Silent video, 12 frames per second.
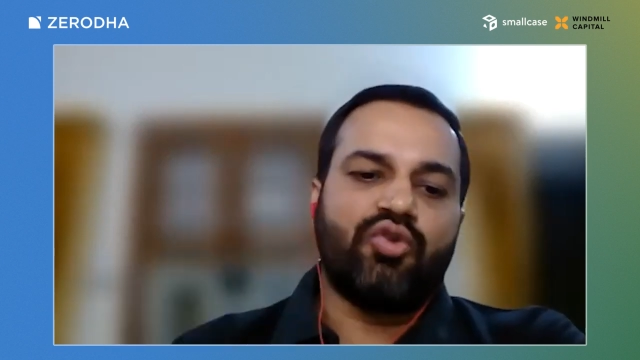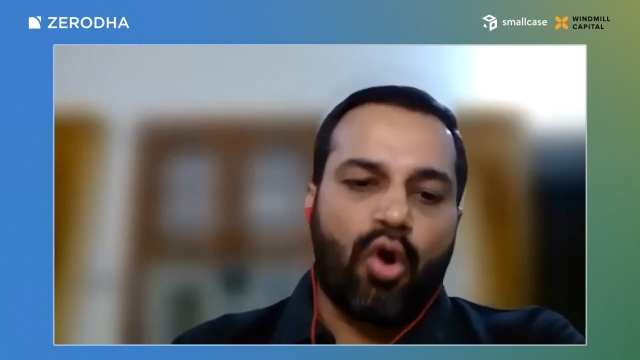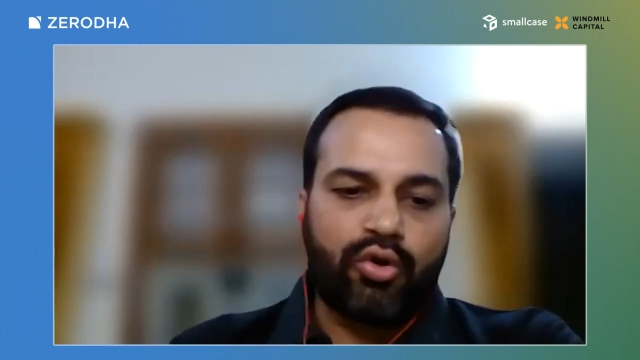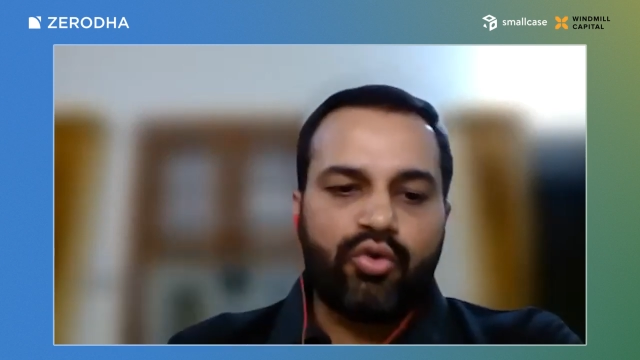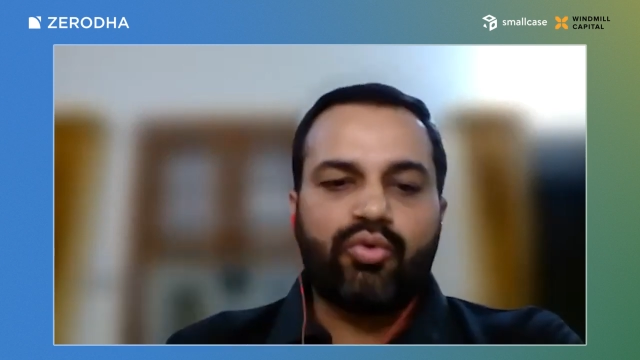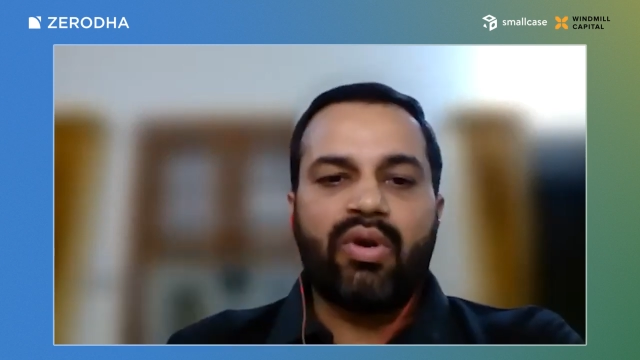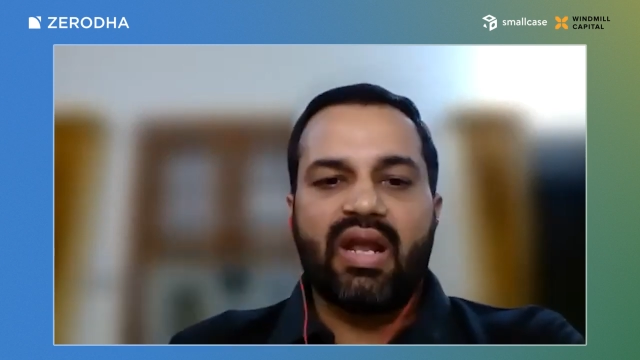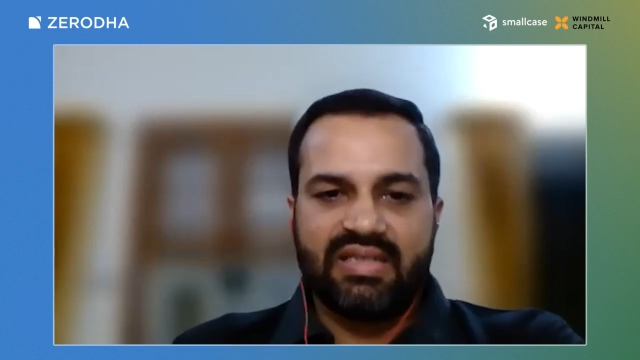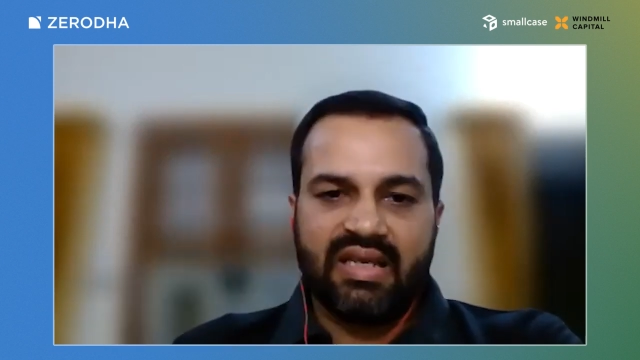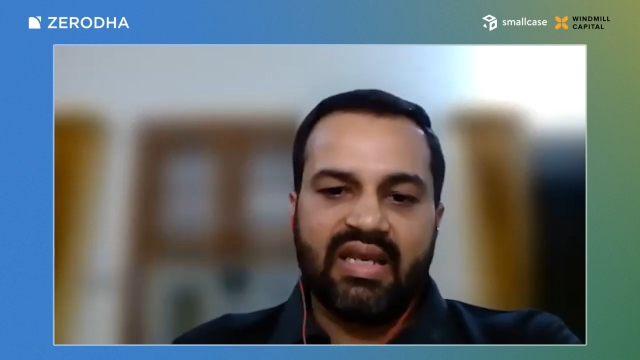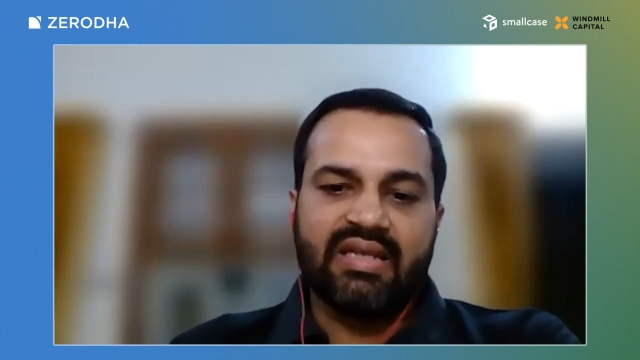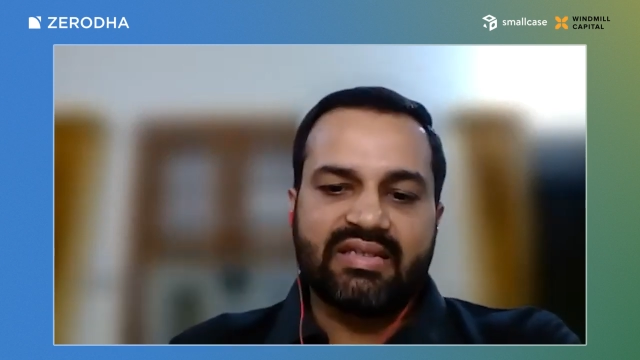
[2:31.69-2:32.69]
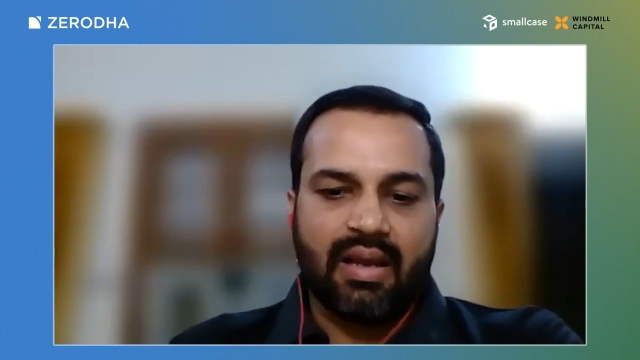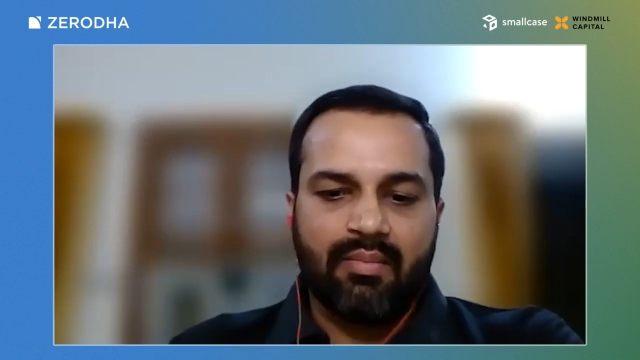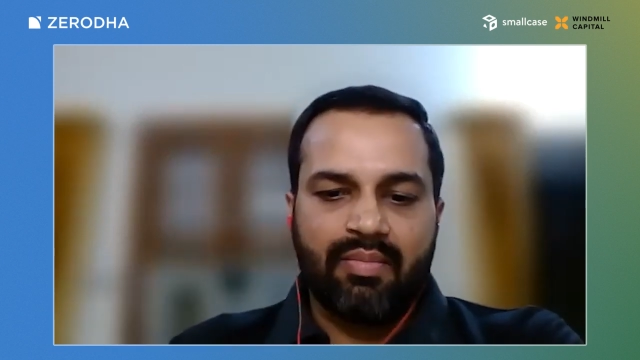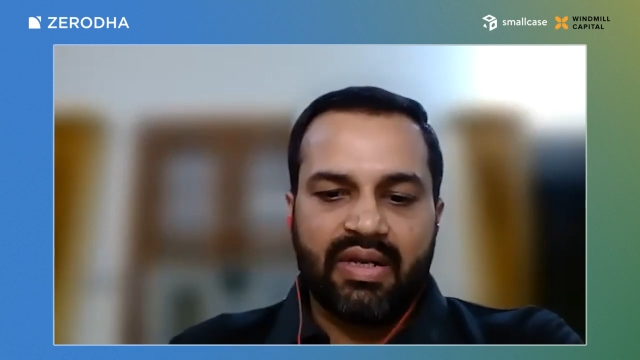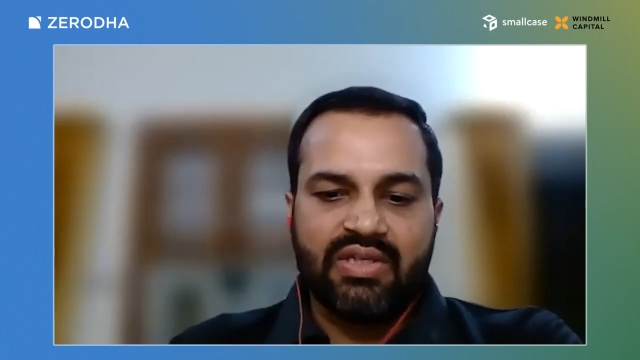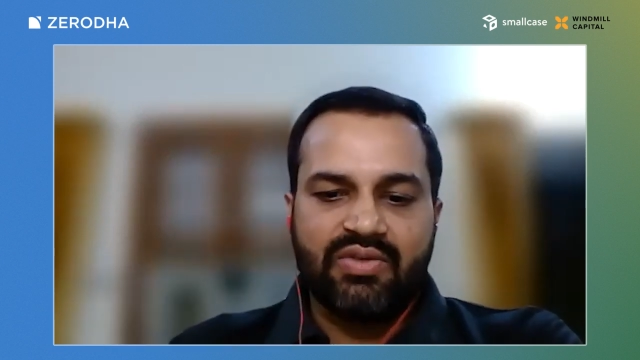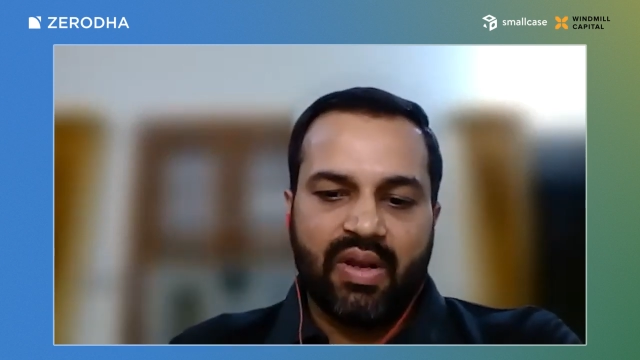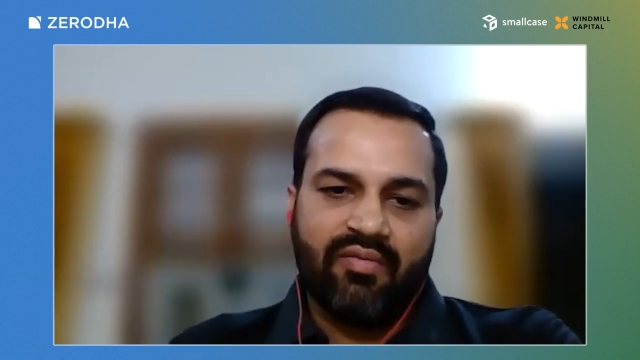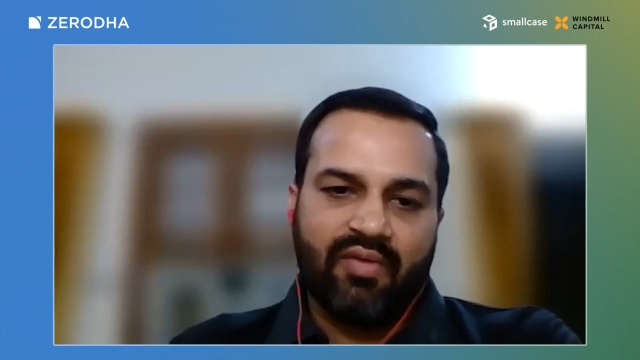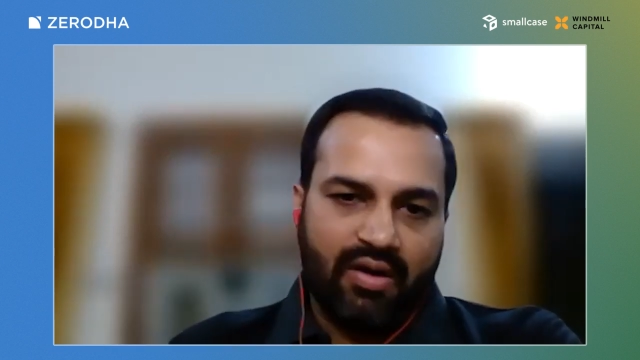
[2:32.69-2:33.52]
not utilizing its companies very well